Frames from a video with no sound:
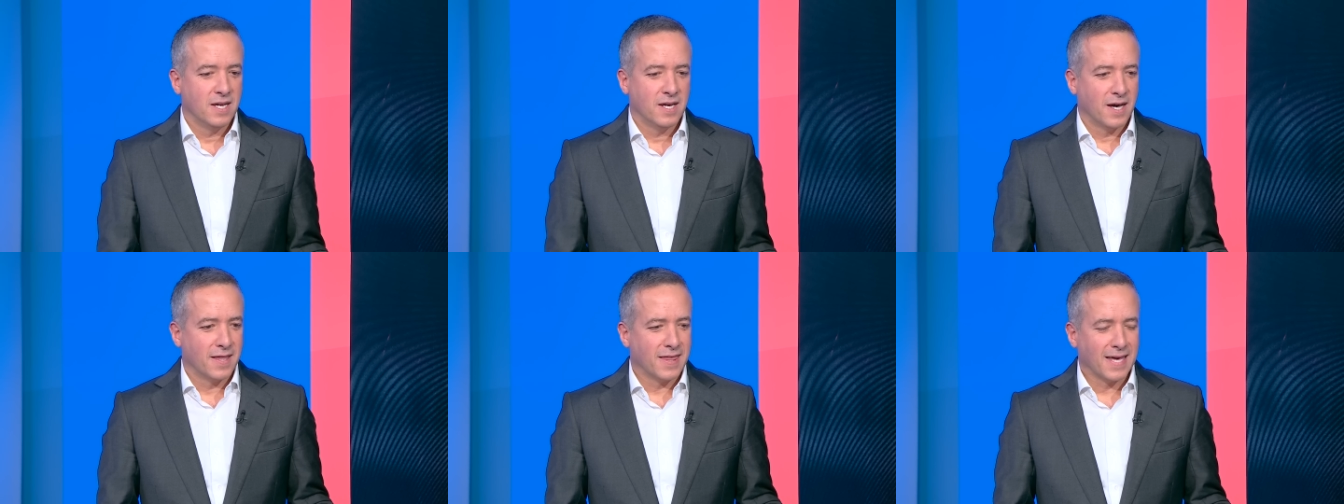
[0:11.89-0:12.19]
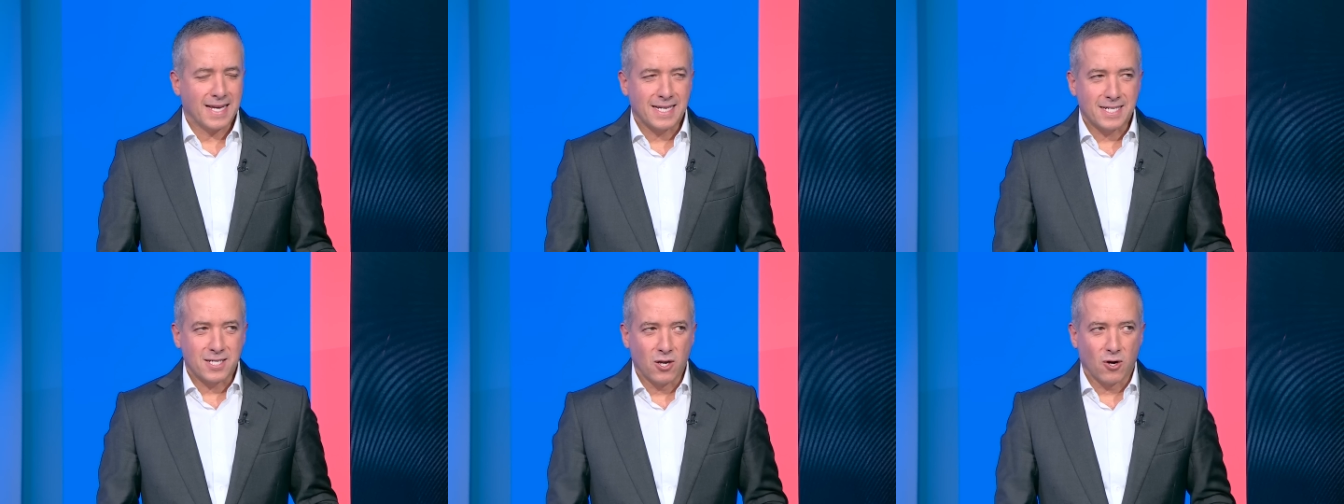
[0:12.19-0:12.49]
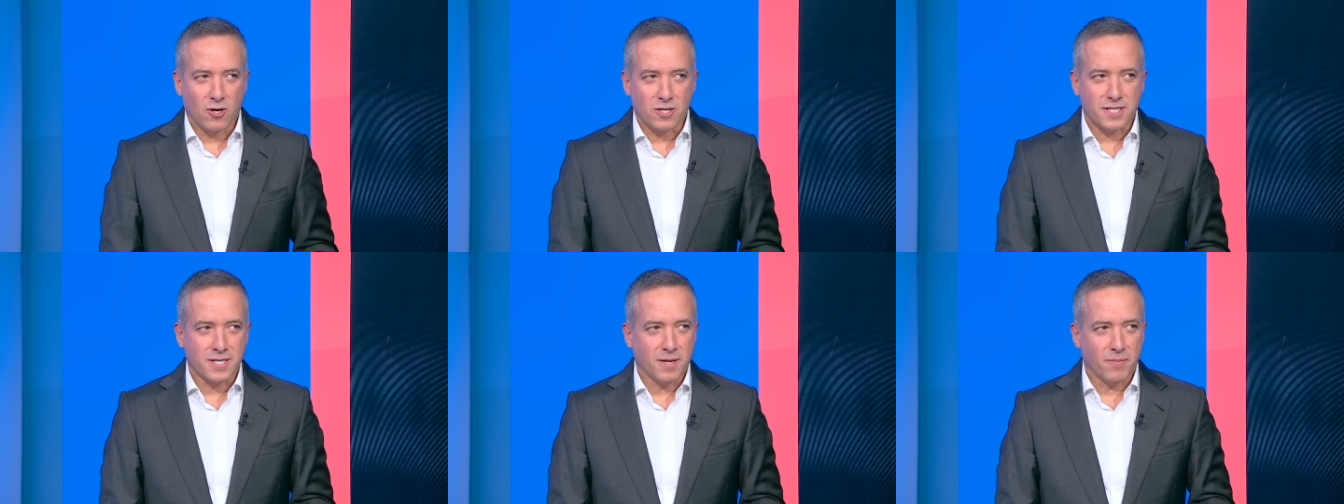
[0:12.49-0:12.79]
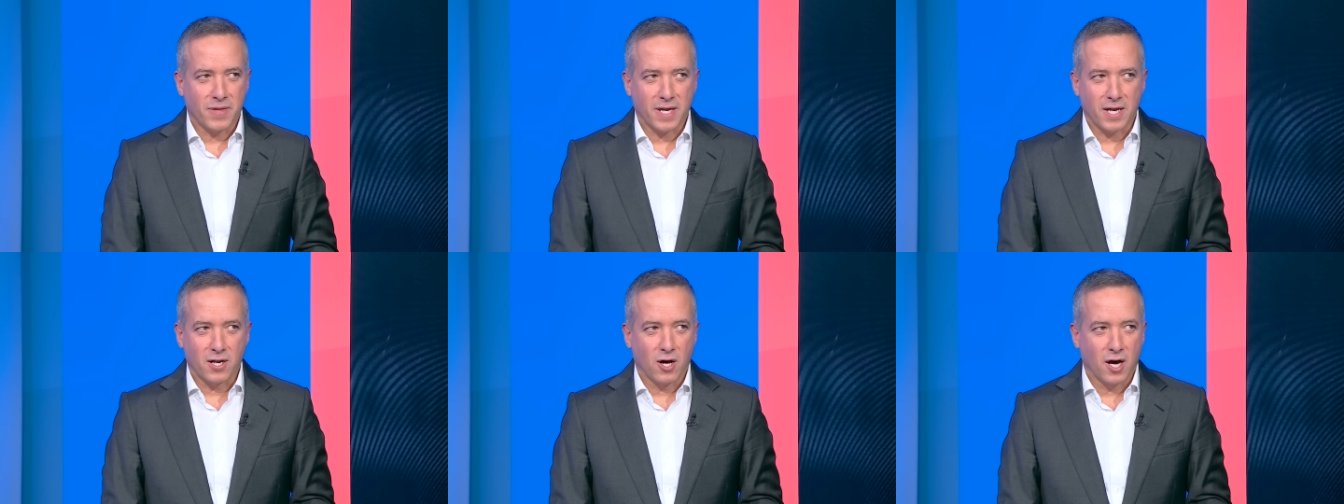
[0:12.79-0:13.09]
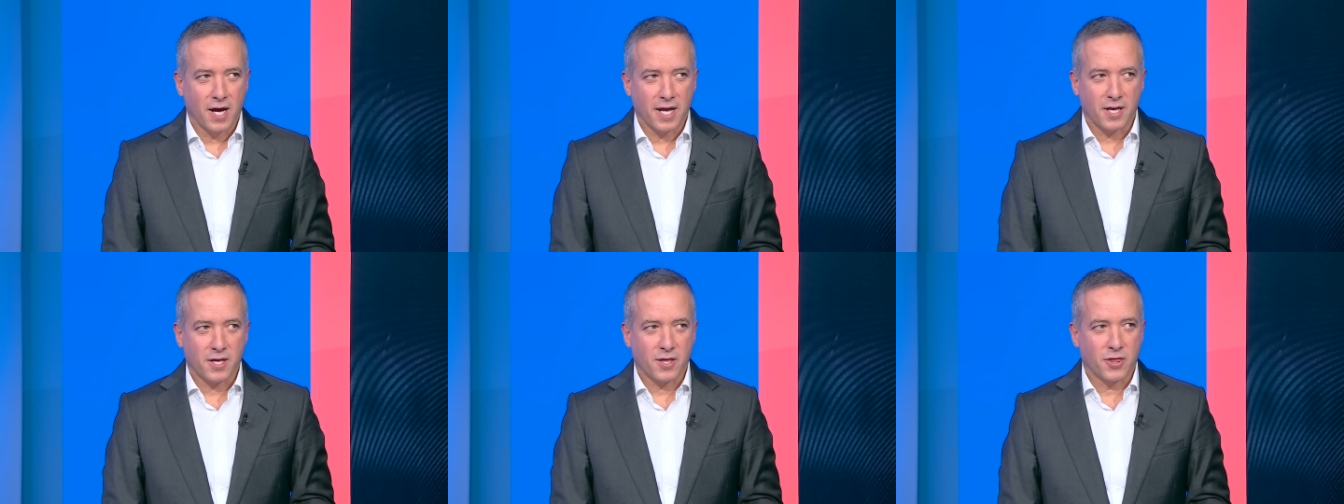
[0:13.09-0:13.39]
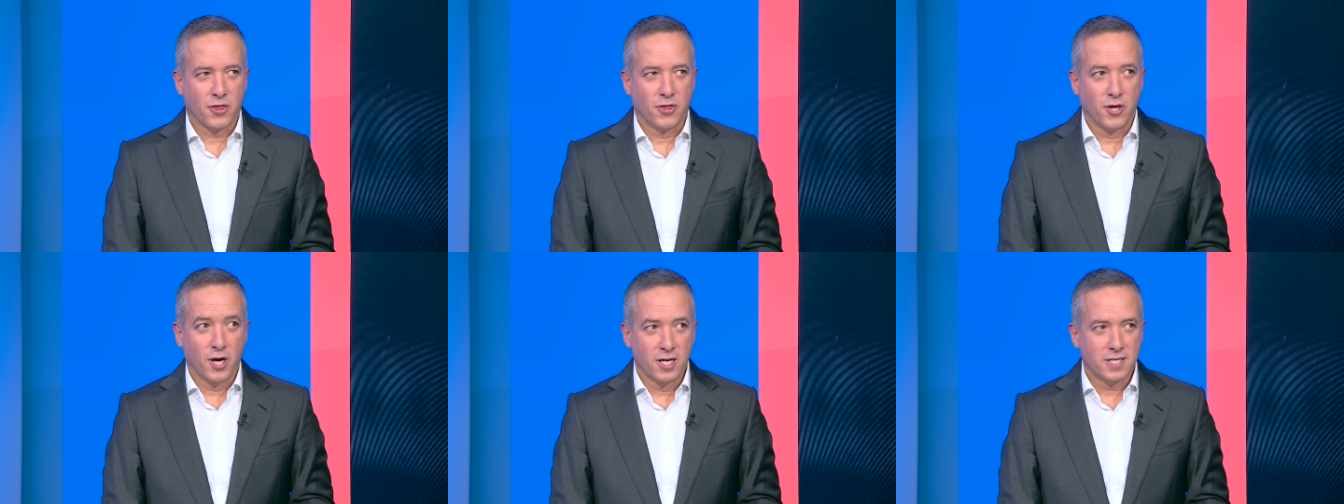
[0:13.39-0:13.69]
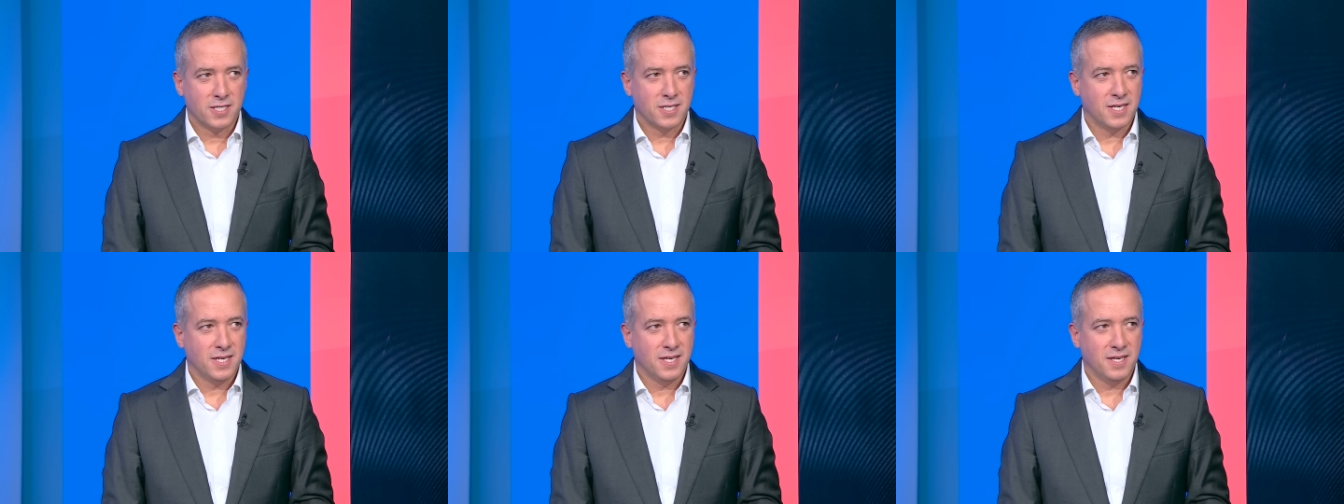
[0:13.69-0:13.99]
I think he's lost something like
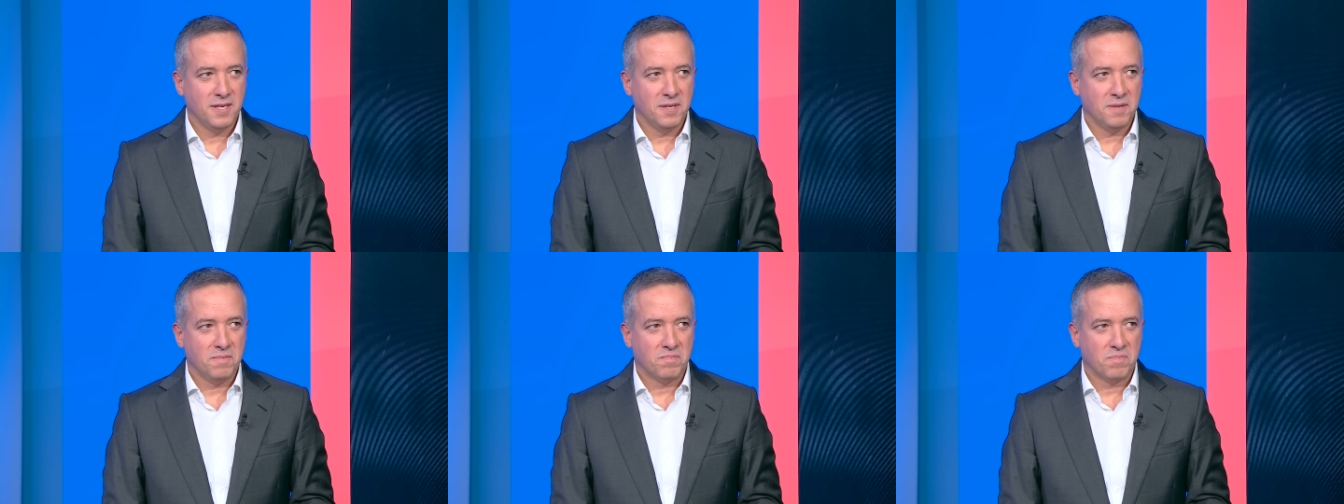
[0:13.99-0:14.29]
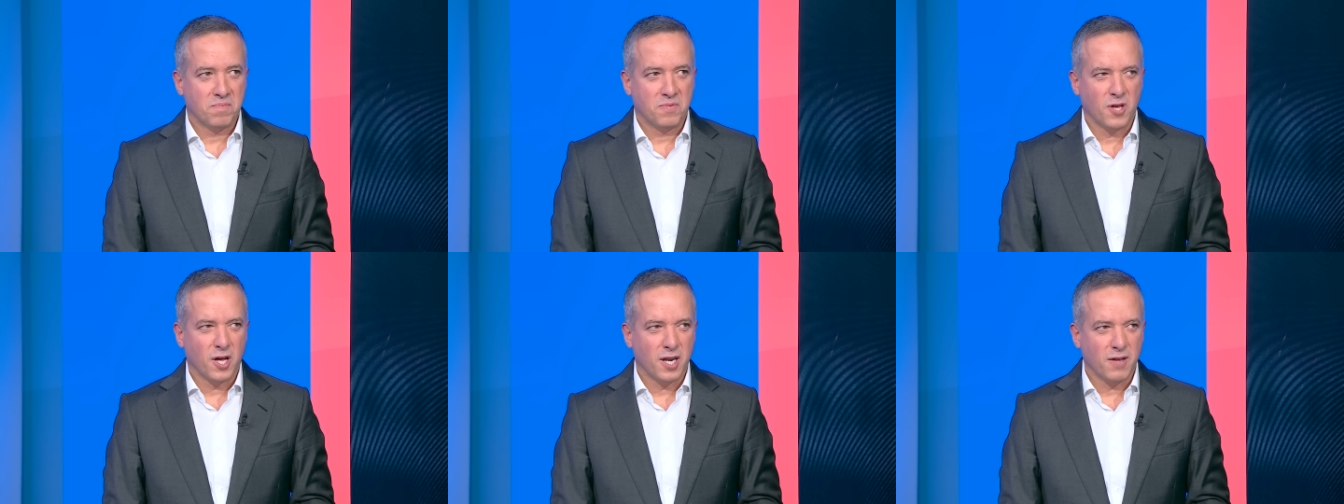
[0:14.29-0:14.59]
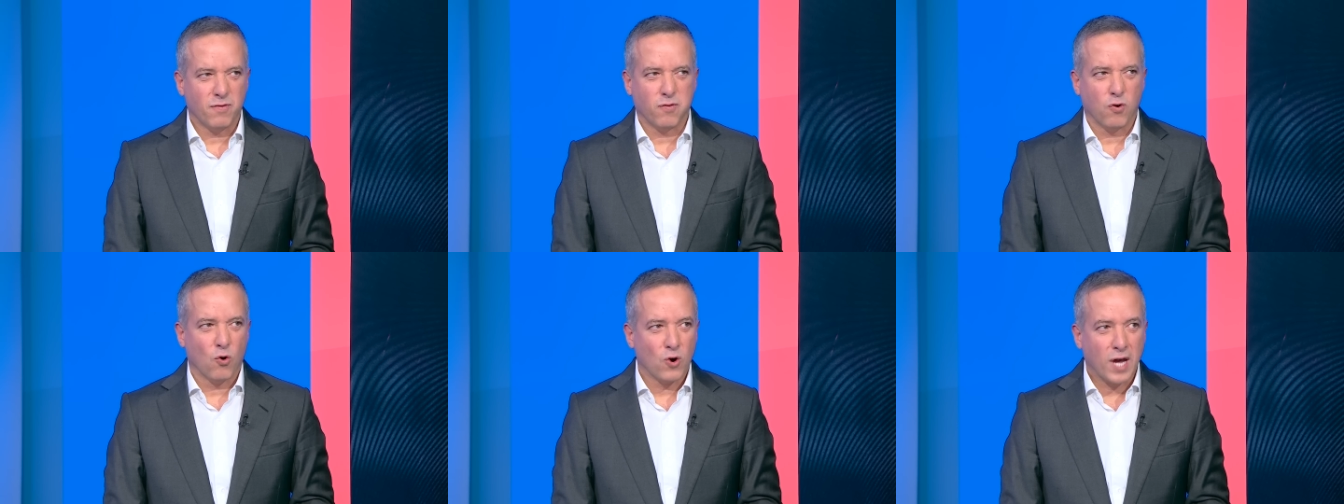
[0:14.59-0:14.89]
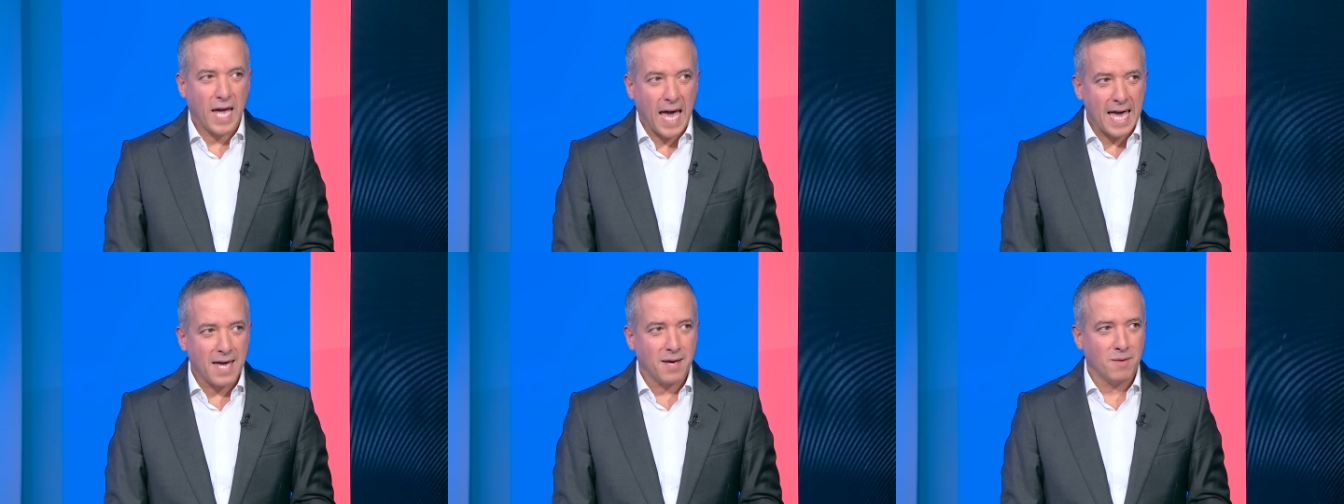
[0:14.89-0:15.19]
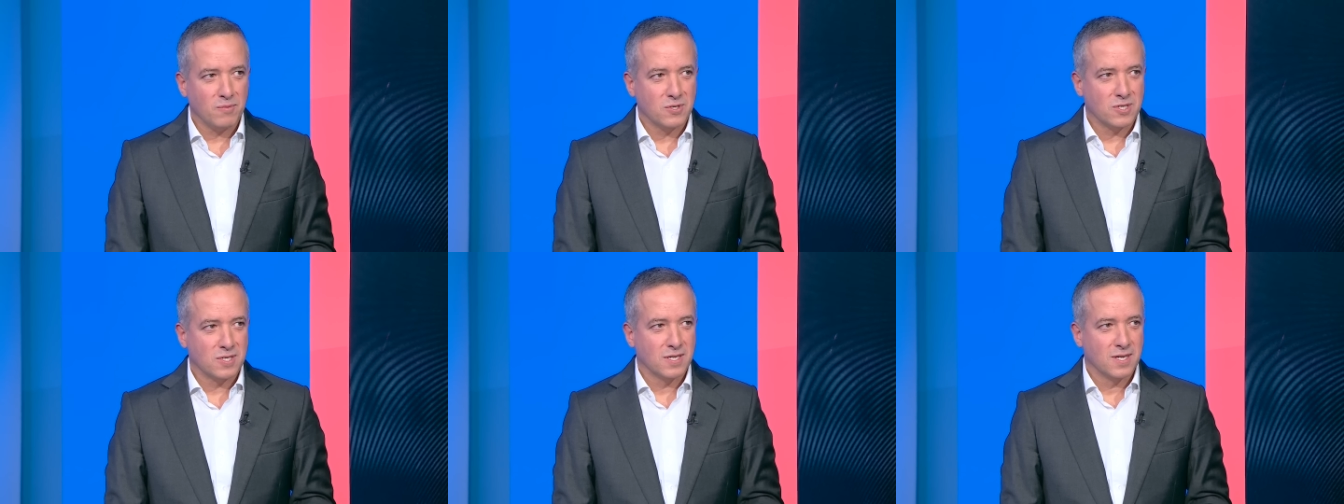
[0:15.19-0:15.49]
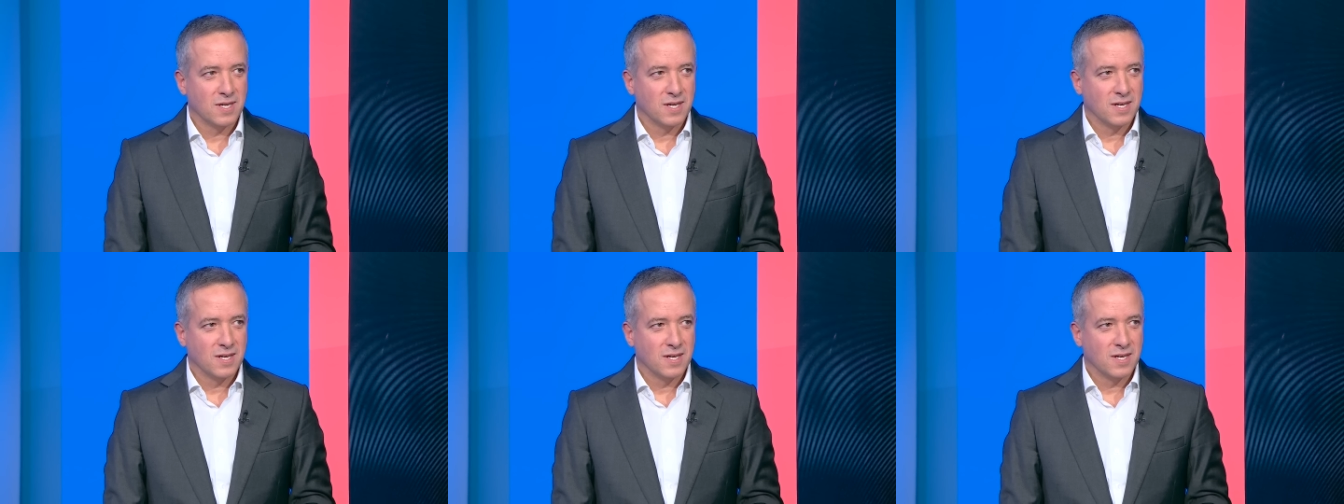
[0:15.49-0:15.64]
30, 34 games,